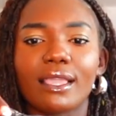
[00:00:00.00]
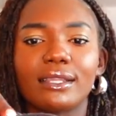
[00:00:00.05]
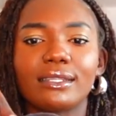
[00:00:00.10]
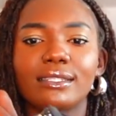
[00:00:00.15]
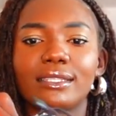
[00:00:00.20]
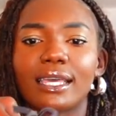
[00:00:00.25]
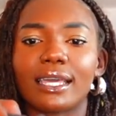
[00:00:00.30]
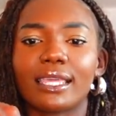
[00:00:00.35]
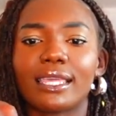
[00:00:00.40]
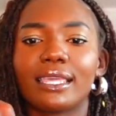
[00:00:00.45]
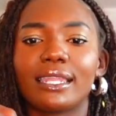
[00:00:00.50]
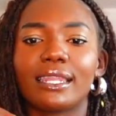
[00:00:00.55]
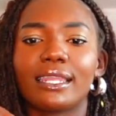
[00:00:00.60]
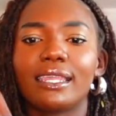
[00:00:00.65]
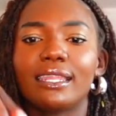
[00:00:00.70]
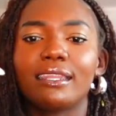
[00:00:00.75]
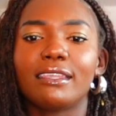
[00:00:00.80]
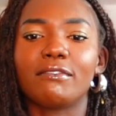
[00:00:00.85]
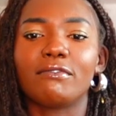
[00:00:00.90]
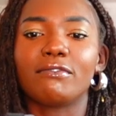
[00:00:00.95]
Tuck it
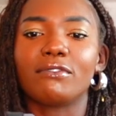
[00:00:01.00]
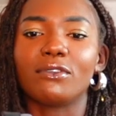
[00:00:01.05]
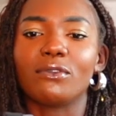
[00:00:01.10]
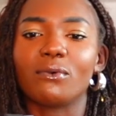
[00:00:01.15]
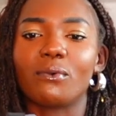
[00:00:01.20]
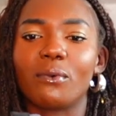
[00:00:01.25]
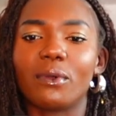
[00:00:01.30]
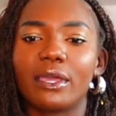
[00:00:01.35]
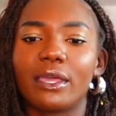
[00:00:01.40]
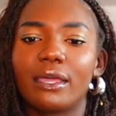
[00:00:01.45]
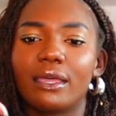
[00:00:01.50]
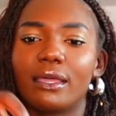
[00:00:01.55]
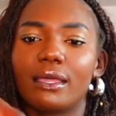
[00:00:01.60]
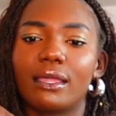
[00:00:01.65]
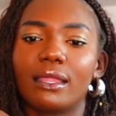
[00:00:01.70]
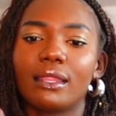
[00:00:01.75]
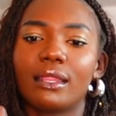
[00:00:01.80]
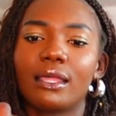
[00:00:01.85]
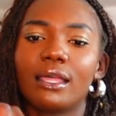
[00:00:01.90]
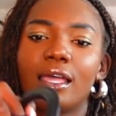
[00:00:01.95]
in if you
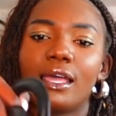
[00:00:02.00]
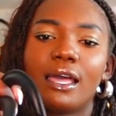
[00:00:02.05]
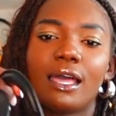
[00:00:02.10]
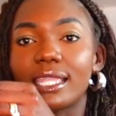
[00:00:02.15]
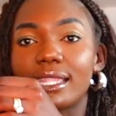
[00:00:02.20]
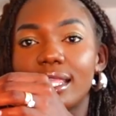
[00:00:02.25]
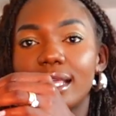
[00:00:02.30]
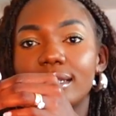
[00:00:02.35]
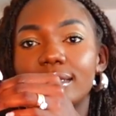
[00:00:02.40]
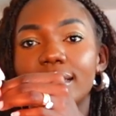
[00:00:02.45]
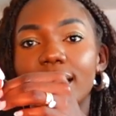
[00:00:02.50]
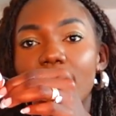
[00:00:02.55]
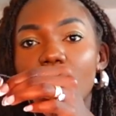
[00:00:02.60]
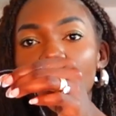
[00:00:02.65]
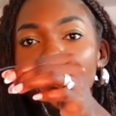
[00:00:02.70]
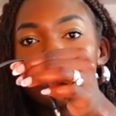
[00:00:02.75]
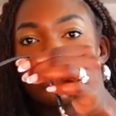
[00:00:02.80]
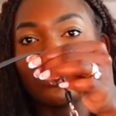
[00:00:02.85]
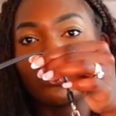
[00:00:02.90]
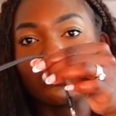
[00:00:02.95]
will. It does
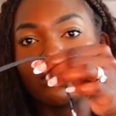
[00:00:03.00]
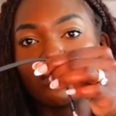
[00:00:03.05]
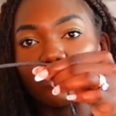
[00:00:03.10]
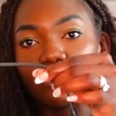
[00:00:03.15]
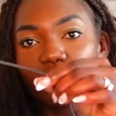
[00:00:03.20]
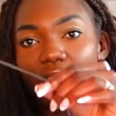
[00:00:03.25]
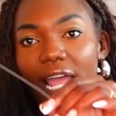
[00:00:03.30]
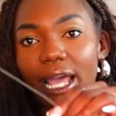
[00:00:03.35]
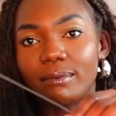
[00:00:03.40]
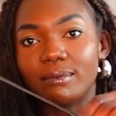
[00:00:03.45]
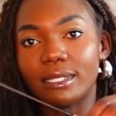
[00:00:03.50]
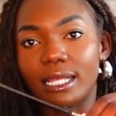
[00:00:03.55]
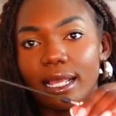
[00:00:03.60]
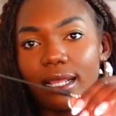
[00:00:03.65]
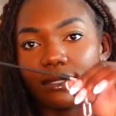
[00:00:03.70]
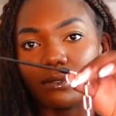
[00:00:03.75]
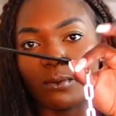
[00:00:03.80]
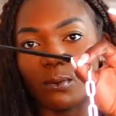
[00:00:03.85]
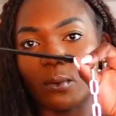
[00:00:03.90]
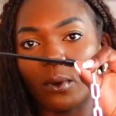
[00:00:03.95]
come with two straps
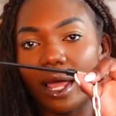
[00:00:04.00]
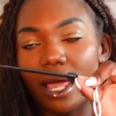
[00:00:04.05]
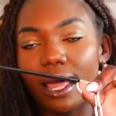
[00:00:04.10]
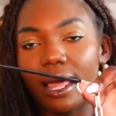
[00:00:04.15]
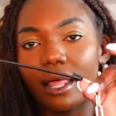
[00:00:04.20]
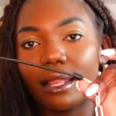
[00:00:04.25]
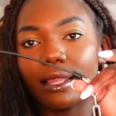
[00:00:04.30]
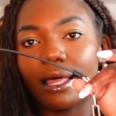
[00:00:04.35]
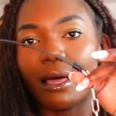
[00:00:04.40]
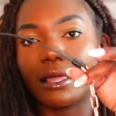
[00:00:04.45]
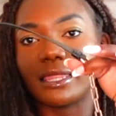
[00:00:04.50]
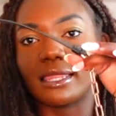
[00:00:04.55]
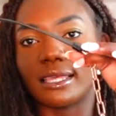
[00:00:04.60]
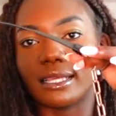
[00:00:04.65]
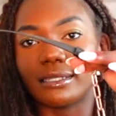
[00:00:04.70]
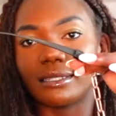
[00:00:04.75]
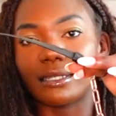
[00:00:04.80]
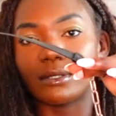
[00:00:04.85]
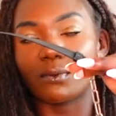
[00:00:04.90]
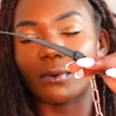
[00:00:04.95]
as well.
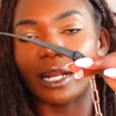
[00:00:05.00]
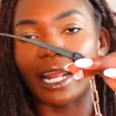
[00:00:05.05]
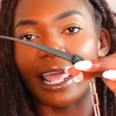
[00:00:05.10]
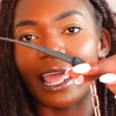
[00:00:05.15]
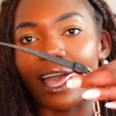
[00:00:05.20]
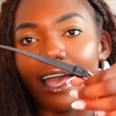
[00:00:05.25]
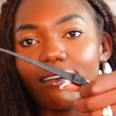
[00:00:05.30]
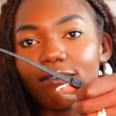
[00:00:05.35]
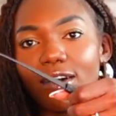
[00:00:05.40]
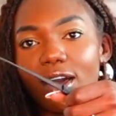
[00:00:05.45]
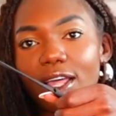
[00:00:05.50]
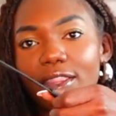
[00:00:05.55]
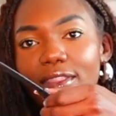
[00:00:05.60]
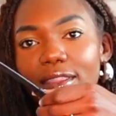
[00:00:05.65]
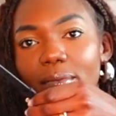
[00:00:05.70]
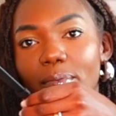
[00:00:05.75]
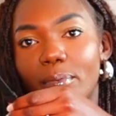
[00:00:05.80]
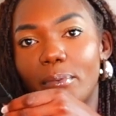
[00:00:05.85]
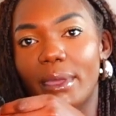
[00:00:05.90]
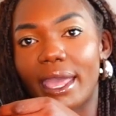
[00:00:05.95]
This is what I have on
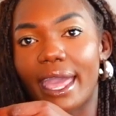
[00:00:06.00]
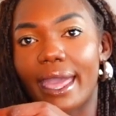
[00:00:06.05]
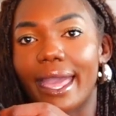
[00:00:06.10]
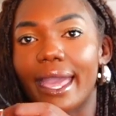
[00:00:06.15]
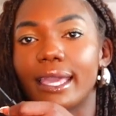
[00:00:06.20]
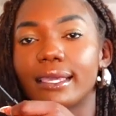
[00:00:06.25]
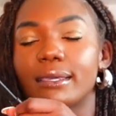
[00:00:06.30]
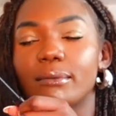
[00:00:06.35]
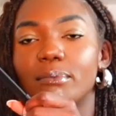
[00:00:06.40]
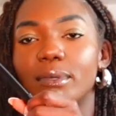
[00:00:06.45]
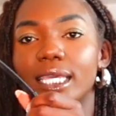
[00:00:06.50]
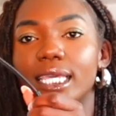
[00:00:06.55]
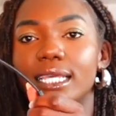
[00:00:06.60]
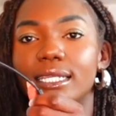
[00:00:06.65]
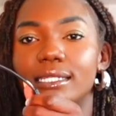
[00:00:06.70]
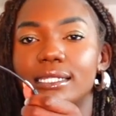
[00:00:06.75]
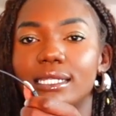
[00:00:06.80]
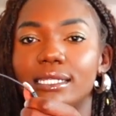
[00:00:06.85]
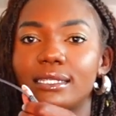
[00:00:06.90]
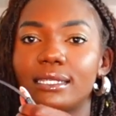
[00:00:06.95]
the bag
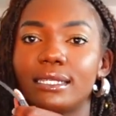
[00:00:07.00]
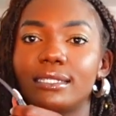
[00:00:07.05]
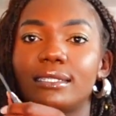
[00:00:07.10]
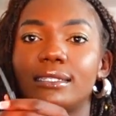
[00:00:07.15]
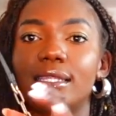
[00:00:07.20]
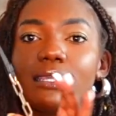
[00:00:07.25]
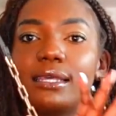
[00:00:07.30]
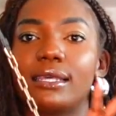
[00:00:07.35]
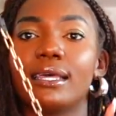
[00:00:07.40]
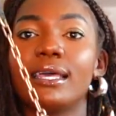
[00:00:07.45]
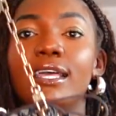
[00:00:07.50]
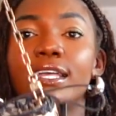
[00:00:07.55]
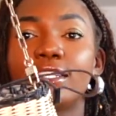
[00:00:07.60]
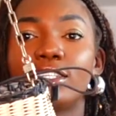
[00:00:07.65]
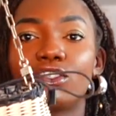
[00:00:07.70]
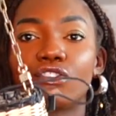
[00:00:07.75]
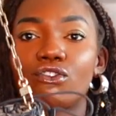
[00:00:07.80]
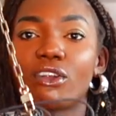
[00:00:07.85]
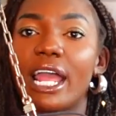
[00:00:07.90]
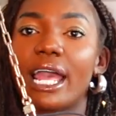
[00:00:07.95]
because this is the
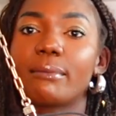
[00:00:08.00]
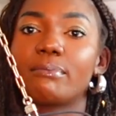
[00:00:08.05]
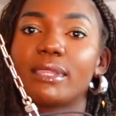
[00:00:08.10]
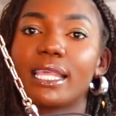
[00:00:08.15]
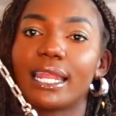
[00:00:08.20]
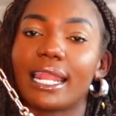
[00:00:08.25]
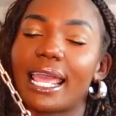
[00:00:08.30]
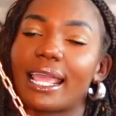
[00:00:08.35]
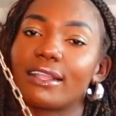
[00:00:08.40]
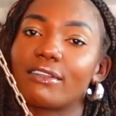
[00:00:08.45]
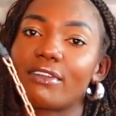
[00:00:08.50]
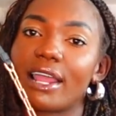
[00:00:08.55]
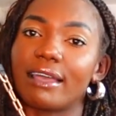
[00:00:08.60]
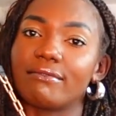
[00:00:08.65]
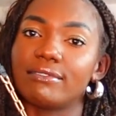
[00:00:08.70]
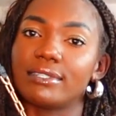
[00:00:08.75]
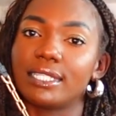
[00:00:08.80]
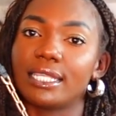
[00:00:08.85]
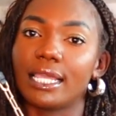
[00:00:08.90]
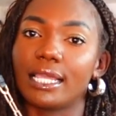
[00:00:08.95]
strap that I
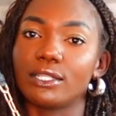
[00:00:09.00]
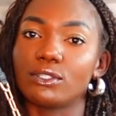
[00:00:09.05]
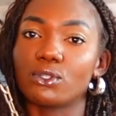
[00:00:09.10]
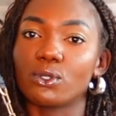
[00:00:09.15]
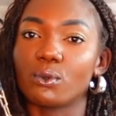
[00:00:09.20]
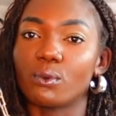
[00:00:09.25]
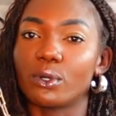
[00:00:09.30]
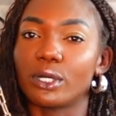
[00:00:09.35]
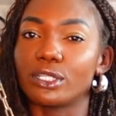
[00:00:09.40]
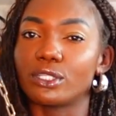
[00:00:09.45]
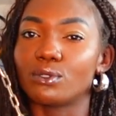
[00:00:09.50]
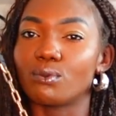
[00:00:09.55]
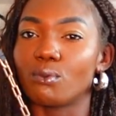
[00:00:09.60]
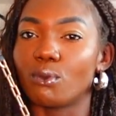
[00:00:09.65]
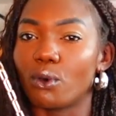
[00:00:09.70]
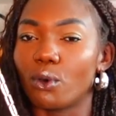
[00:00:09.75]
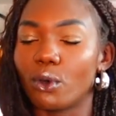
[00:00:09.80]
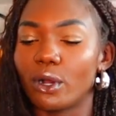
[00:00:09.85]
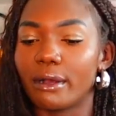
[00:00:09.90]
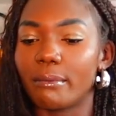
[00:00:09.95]
gravitate towards
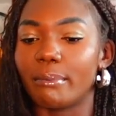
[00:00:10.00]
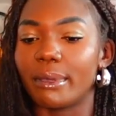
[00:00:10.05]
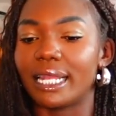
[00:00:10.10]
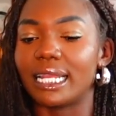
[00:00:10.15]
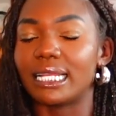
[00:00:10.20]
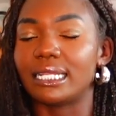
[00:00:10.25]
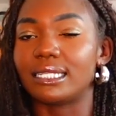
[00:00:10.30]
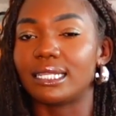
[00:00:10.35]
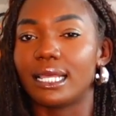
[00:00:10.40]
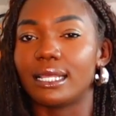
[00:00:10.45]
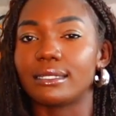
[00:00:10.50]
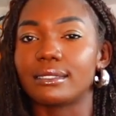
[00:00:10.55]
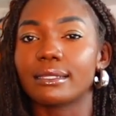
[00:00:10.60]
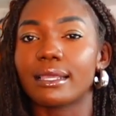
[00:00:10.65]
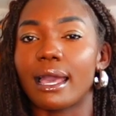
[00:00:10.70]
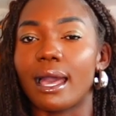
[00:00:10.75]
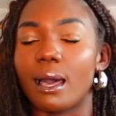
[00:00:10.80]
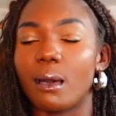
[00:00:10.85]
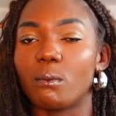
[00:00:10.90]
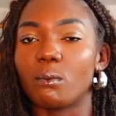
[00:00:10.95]
more, but it
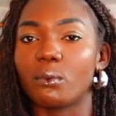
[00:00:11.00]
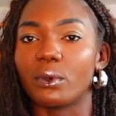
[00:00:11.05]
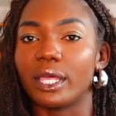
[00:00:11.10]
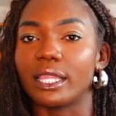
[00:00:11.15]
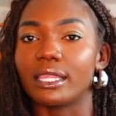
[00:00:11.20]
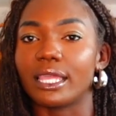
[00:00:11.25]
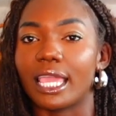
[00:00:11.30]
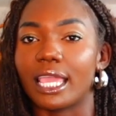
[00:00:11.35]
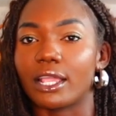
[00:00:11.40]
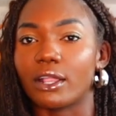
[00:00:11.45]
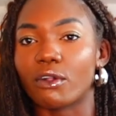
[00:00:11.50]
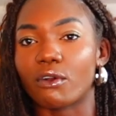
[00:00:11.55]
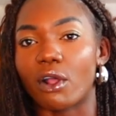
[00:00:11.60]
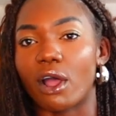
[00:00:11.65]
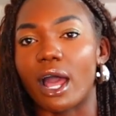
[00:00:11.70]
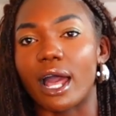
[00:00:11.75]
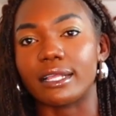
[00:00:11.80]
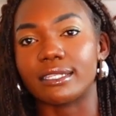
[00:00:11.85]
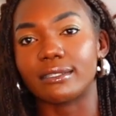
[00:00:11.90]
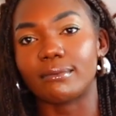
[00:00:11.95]
does come with a
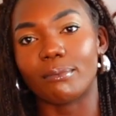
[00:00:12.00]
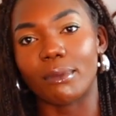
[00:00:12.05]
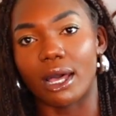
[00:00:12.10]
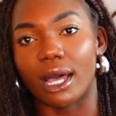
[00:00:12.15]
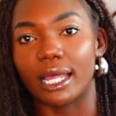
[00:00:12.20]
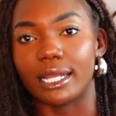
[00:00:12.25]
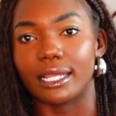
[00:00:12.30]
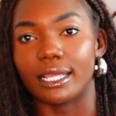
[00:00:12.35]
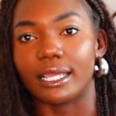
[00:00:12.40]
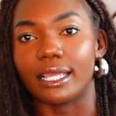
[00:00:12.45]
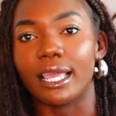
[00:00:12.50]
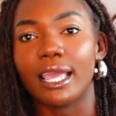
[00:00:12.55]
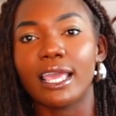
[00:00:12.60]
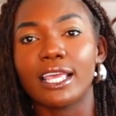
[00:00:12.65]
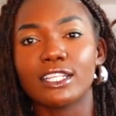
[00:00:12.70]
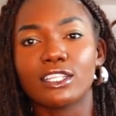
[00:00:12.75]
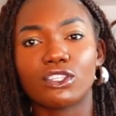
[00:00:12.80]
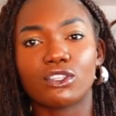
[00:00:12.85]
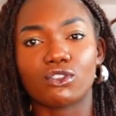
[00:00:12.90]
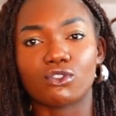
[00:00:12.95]
crossbody
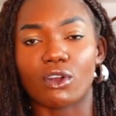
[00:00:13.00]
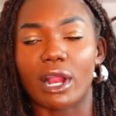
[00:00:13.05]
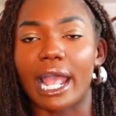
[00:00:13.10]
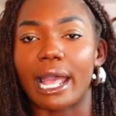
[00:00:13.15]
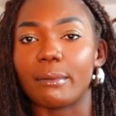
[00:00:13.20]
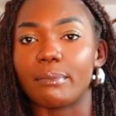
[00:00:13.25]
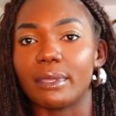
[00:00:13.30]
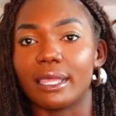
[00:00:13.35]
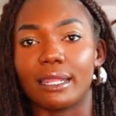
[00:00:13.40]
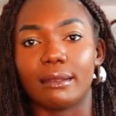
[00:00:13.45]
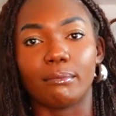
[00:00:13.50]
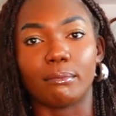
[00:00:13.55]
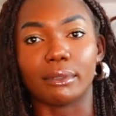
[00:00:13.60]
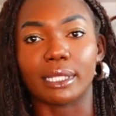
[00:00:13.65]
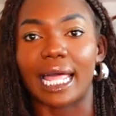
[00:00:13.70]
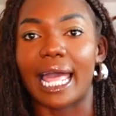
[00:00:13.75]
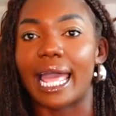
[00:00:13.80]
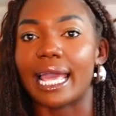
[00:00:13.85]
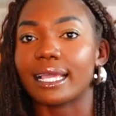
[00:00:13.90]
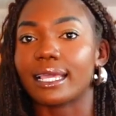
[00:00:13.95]
strap in
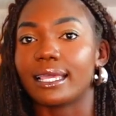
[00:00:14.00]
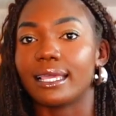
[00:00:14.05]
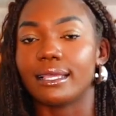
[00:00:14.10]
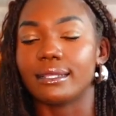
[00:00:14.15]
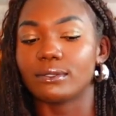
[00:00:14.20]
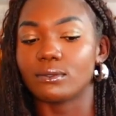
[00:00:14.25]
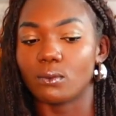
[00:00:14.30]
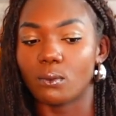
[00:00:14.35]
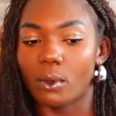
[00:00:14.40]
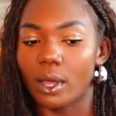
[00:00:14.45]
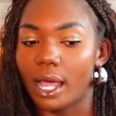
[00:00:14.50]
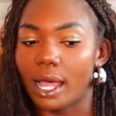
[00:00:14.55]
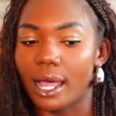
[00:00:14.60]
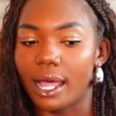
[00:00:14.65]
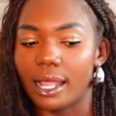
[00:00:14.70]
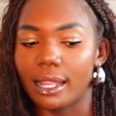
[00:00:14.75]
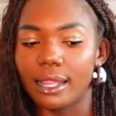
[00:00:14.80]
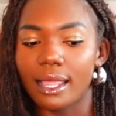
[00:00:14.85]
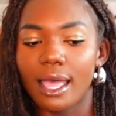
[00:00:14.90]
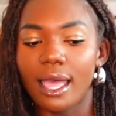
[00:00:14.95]
black as
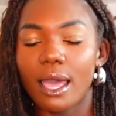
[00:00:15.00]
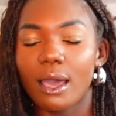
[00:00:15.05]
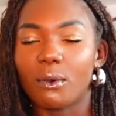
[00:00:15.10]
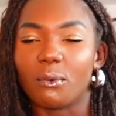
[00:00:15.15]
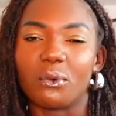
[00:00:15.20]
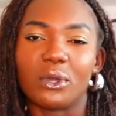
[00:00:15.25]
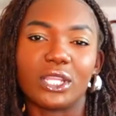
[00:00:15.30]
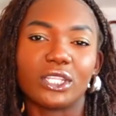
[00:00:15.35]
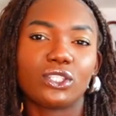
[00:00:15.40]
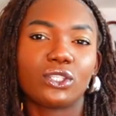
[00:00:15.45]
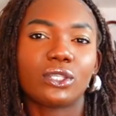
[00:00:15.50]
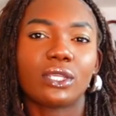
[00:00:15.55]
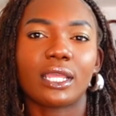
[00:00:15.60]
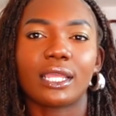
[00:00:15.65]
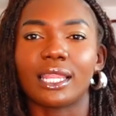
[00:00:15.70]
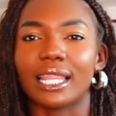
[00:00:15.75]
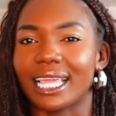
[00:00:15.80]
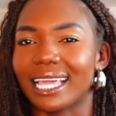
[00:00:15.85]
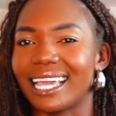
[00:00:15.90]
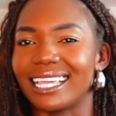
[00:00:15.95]
well, which
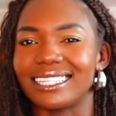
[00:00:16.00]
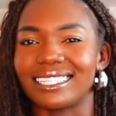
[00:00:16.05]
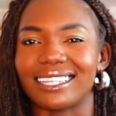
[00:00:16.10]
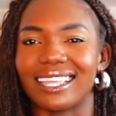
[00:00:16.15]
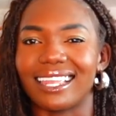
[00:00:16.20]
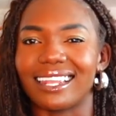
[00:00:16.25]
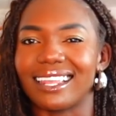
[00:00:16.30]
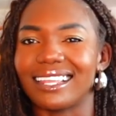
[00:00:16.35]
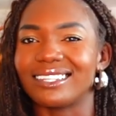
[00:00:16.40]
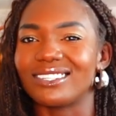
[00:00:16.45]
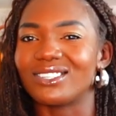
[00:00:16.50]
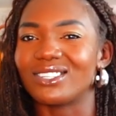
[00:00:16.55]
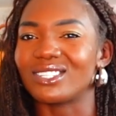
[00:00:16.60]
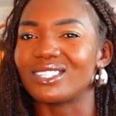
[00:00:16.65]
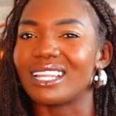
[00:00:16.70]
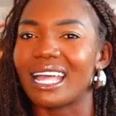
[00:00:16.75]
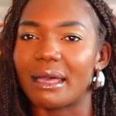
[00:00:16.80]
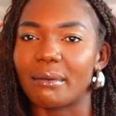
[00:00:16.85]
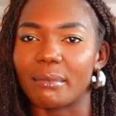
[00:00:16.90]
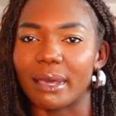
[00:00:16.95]
like I said, is
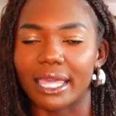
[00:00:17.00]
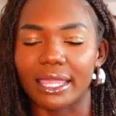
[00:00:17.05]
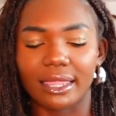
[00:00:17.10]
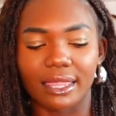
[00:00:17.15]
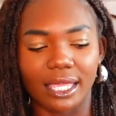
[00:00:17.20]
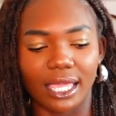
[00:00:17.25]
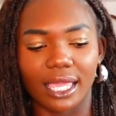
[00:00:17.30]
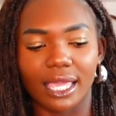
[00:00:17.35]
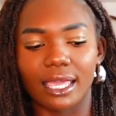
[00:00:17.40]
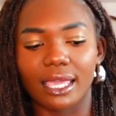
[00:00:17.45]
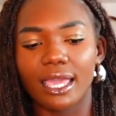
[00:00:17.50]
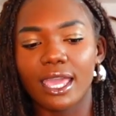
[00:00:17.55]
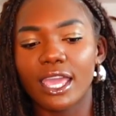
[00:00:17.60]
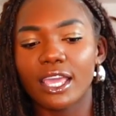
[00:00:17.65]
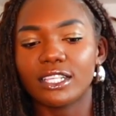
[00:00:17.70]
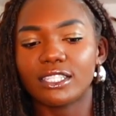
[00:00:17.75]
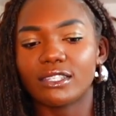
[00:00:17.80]
just not my thing.